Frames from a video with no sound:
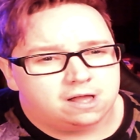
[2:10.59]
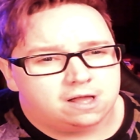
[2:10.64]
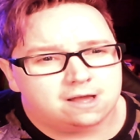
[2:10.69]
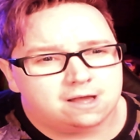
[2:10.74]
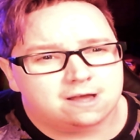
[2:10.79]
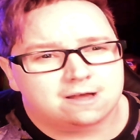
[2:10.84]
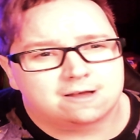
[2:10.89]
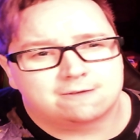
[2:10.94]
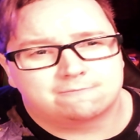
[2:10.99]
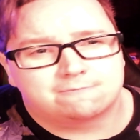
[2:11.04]

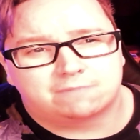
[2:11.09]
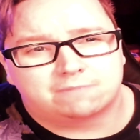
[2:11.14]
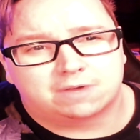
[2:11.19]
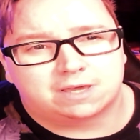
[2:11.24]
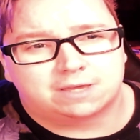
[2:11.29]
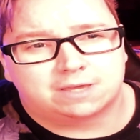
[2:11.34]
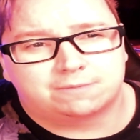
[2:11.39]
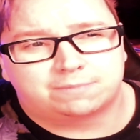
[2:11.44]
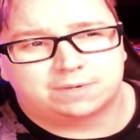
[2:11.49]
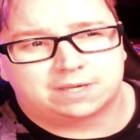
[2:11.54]

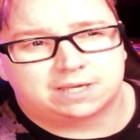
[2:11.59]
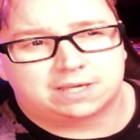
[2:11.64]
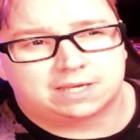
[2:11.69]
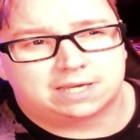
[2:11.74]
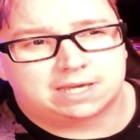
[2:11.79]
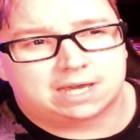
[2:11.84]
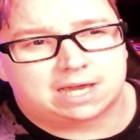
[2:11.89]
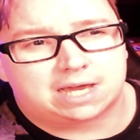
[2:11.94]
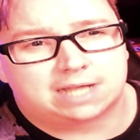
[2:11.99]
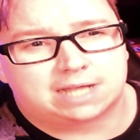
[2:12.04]

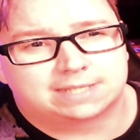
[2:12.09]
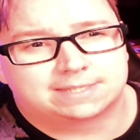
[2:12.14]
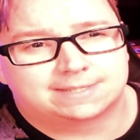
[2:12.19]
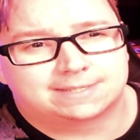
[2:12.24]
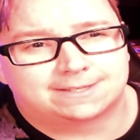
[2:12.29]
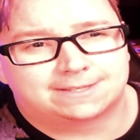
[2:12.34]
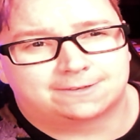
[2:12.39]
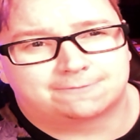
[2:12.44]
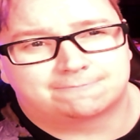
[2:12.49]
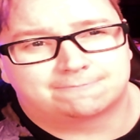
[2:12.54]
Maybe add
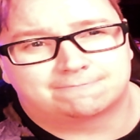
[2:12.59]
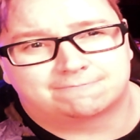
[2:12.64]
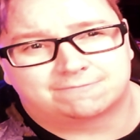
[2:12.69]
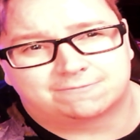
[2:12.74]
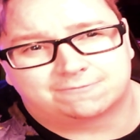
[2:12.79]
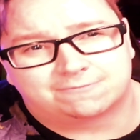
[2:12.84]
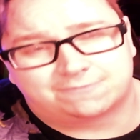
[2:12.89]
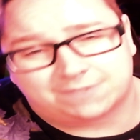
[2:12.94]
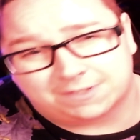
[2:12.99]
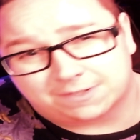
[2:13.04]

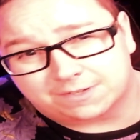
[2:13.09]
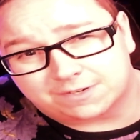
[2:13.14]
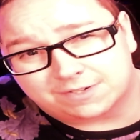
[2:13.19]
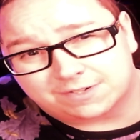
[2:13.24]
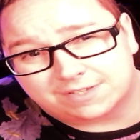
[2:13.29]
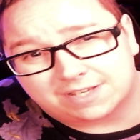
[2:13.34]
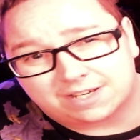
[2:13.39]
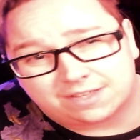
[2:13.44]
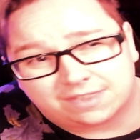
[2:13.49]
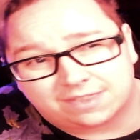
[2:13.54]
some
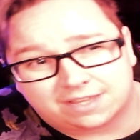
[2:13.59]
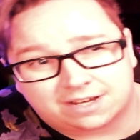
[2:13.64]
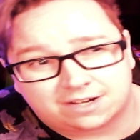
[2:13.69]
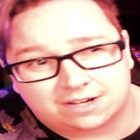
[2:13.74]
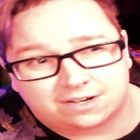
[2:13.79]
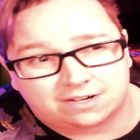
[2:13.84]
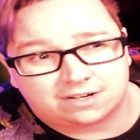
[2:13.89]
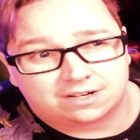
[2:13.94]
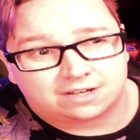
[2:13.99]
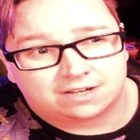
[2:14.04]
filters here and
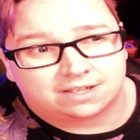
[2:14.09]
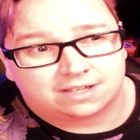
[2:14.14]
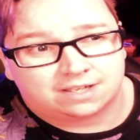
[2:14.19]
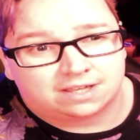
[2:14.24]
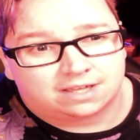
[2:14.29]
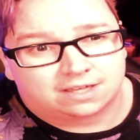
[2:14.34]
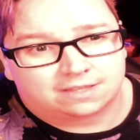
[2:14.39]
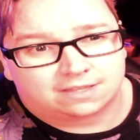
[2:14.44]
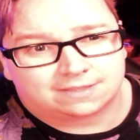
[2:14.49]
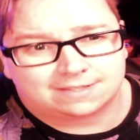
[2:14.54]
there.
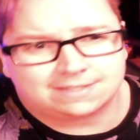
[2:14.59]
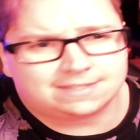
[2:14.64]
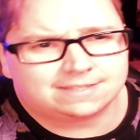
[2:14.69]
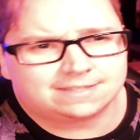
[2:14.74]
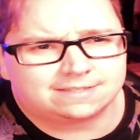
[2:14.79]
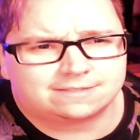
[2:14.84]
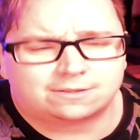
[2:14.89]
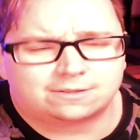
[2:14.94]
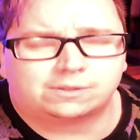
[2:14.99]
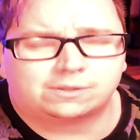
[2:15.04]
This
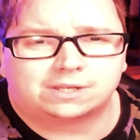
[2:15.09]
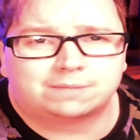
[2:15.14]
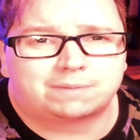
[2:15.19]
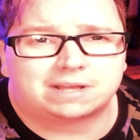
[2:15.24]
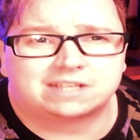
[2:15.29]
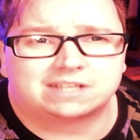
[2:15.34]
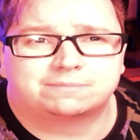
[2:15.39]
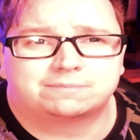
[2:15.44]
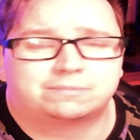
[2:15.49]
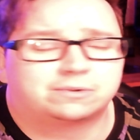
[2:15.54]
is totally
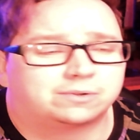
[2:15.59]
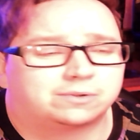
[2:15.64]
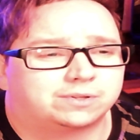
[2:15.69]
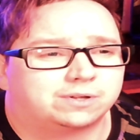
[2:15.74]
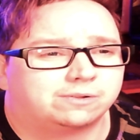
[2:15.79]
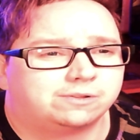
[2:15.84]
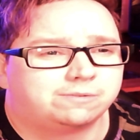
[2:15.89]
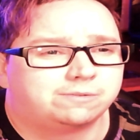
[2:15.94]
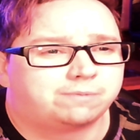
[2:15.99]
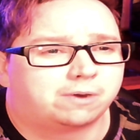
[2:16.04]
passable. The
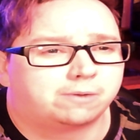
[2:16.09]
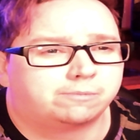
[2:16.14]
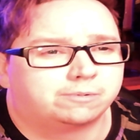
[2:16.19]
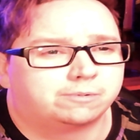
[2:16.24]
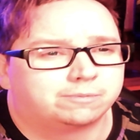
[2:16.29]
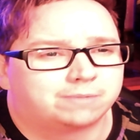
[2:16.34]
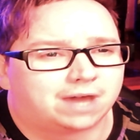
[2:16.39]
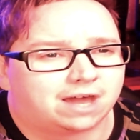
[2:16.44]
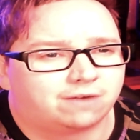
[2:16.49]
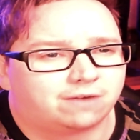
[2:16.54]
only
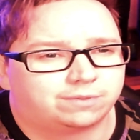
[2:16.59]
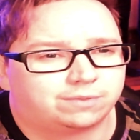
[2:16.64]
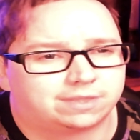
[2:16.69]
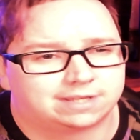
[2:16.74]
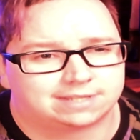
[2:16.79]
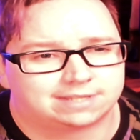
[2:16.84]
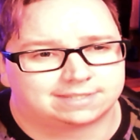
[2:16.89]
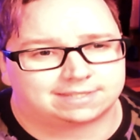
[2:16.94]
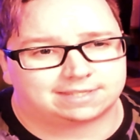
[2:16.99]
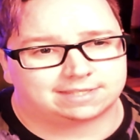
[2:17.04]
problem I have with
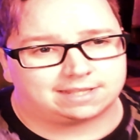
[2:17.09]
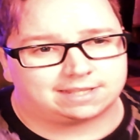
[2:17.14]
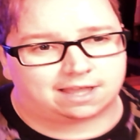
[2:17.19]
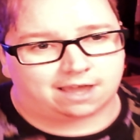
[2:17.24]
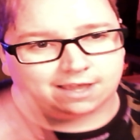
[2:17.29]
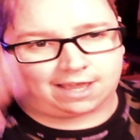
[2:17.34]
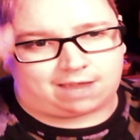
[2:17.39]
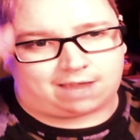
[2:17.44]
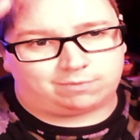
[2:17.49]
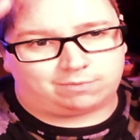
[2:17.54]
this is
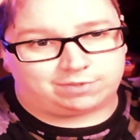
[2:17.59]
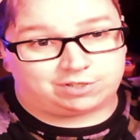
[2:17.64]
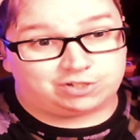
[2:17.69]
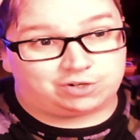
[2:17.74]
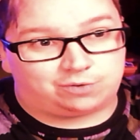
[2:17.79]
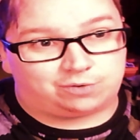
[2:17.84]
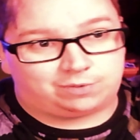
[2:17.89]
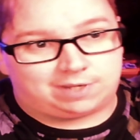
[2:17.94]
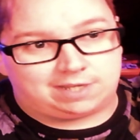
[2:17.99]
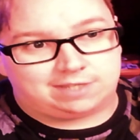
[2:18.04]
like I want to
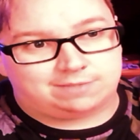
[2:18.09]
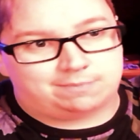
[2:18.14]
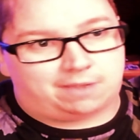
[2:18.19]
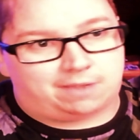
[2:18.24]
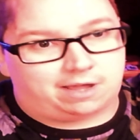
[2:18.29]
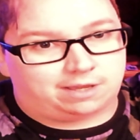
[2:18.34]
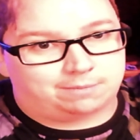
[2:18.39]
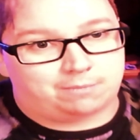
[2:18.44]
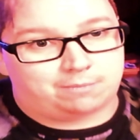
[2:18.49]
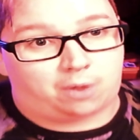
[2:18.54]
showcase
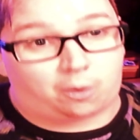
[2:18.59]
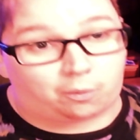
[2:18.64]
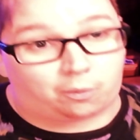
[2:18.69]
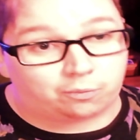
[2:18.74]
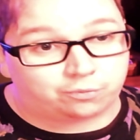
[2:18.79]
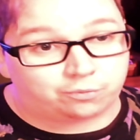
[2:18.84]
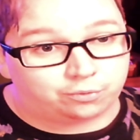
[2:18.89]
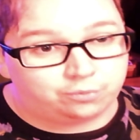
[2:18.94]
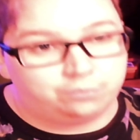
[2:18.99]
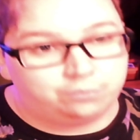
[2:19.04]
my whole
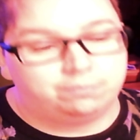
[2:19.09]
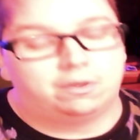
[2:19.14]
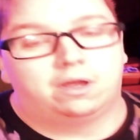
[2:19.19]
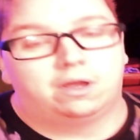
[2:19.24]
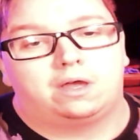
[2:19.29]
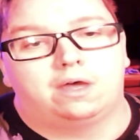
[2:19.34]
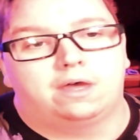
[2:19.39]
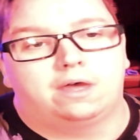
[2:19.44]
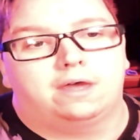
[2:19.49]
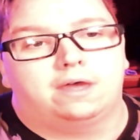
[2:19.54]
room,
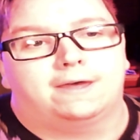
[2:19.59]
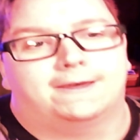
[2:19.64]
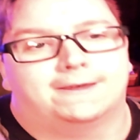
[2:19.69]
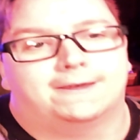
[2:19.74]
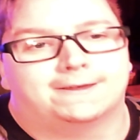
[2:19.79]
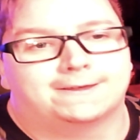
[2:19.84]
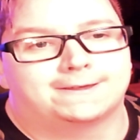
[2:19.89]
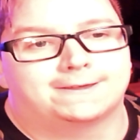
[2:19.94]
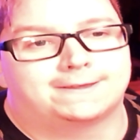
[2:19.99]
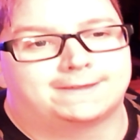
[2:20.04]

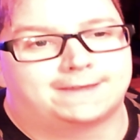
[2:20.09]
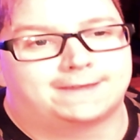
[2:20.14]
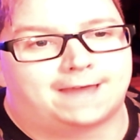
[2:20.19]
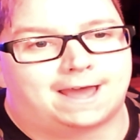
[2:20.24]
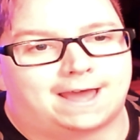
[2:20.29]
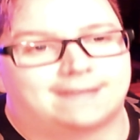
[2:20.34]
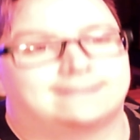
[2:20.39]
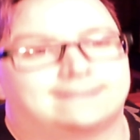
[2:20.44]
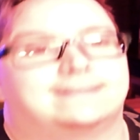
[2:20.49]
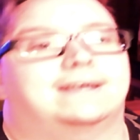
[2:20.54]

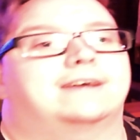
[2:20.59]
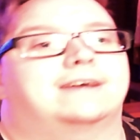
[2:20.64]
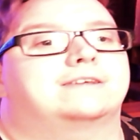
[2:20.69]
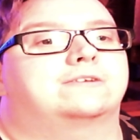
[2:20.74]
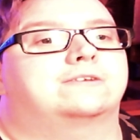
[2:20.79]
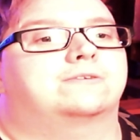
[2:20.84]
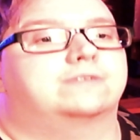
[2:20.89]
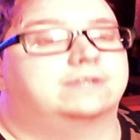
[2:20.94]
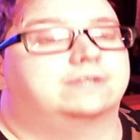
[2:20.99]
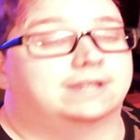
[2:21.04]
and I
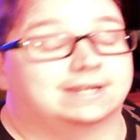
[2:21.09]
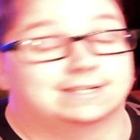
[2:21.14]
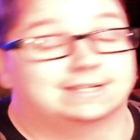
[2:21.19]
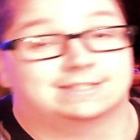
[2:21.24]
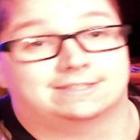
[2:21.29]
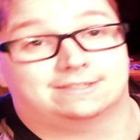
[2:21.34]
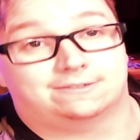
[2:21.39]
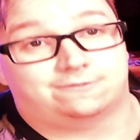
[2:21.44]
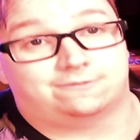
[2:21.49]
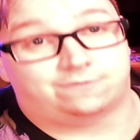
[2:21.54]
don't like
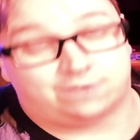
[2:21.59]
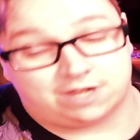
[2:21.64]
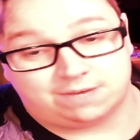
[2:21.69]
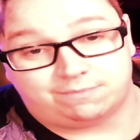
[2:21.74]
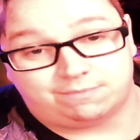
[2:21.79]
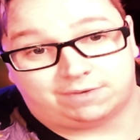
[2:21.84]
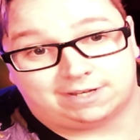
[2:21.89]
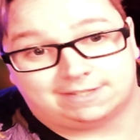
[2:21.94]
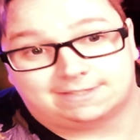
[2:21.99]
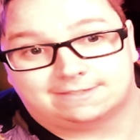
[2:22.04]
the
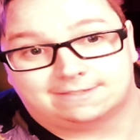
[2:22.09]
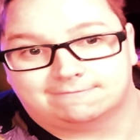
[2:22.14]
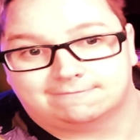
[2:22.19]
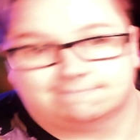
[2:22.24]
frame rate.